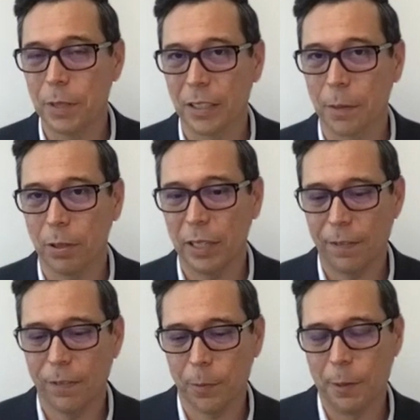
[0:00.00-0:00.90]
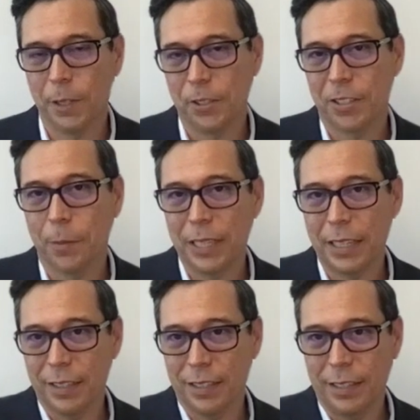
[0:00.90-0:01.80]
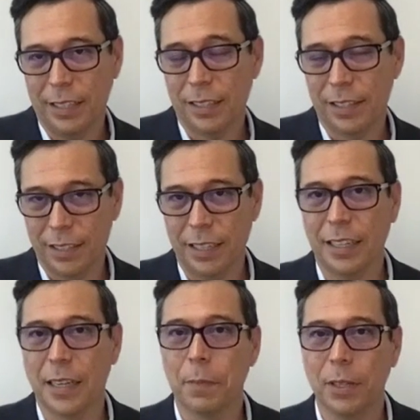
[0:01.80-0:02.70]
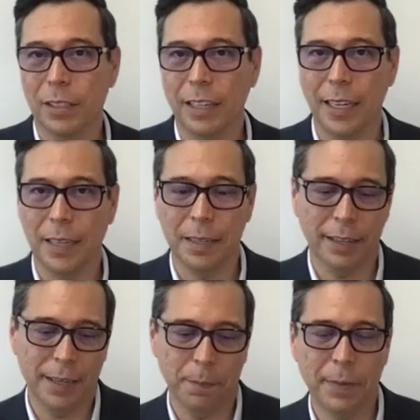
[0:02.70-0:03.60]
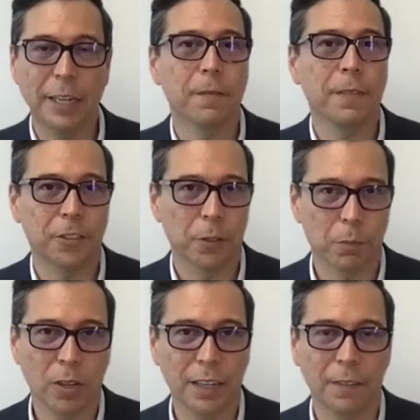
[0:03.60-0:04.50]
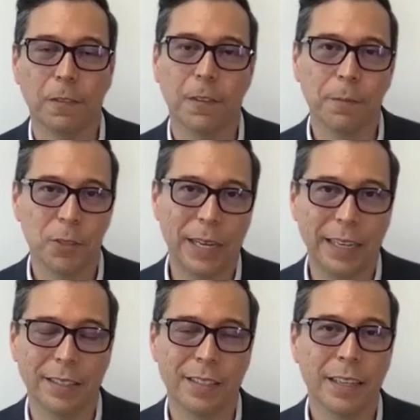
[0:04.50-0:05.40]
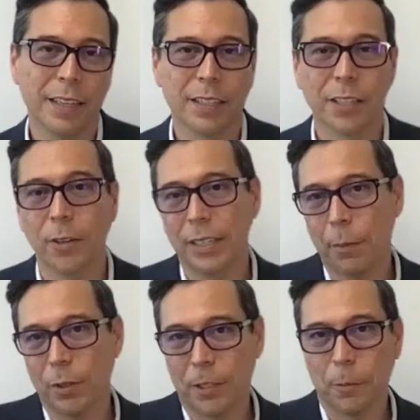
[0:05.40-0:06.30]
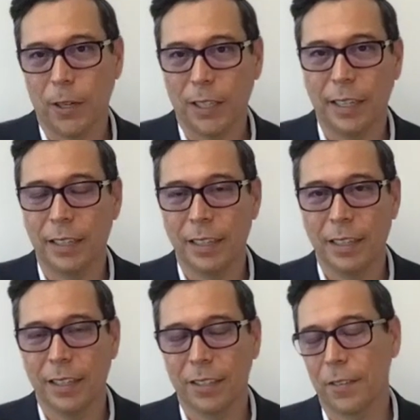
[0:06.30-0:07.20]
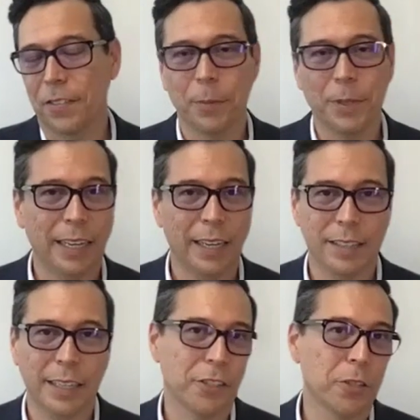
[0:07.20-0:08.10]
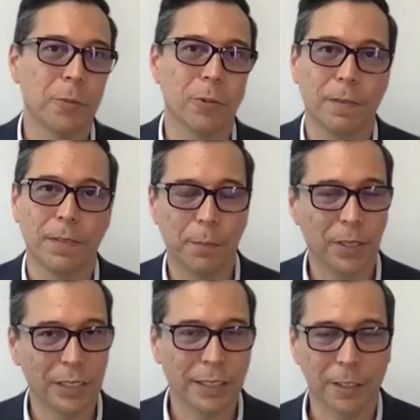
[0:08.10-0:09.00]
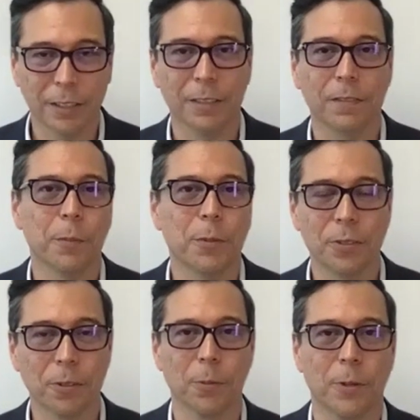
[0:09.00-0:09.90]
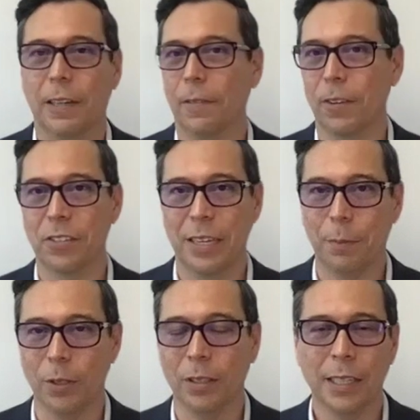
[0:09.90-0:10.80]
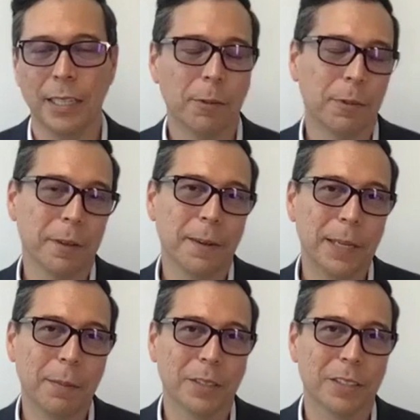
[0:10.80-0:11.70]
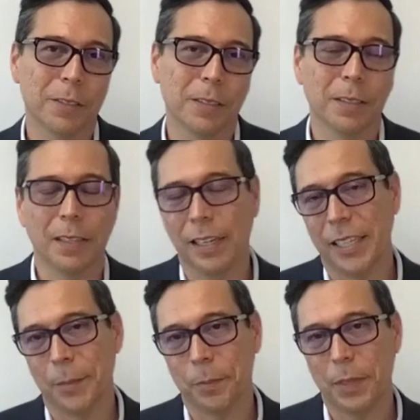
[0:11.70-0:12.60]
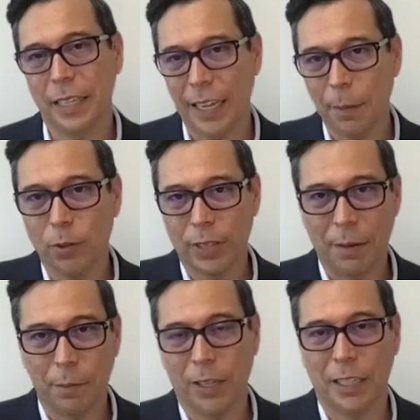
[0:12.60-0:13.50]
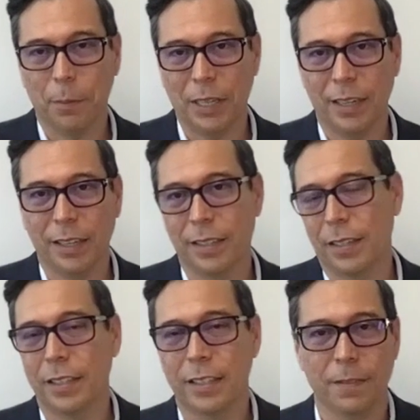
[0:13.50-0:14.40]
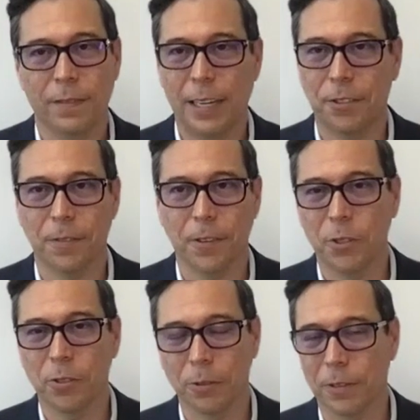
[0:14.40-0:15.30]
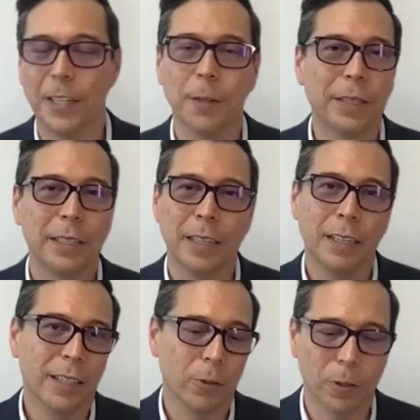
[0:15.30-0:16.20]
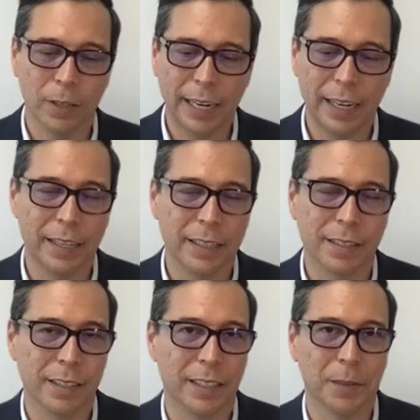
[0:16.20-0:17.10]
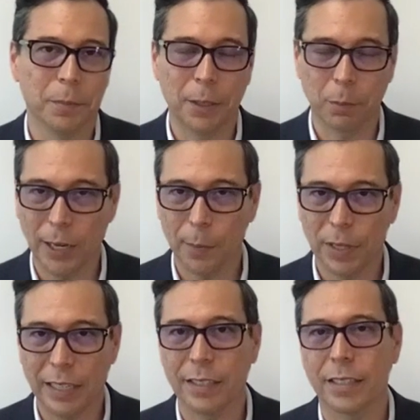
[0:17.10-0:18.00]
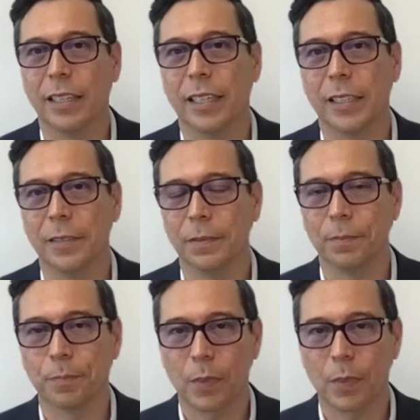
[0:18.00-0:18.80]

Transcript: to build a platform in which somebody can see, succeed and build a, a manufactured product from space to go enable their market. So if somebody has a $2.5 billion pharmaceutical market, for example, we want to be able to um, enable that market because it's a faster pharmaceutical development or it has um, better properties um,